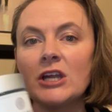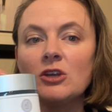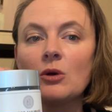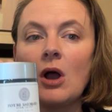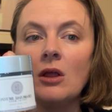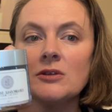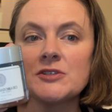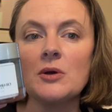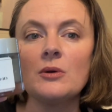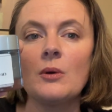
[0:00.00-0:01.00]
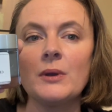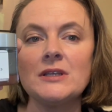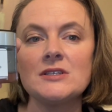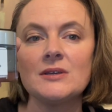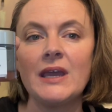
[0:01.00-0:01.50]
and you're also going
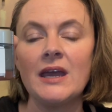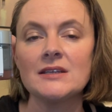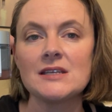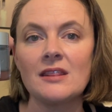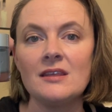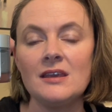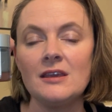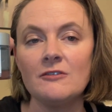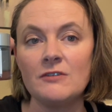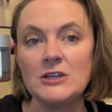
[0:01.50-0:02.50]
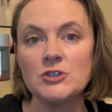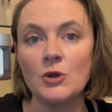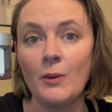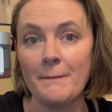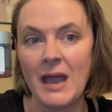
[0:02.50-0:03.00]
to get the
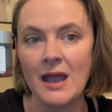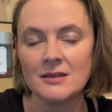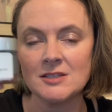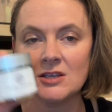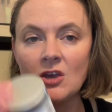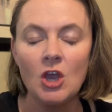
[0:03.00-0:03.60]
facial mask.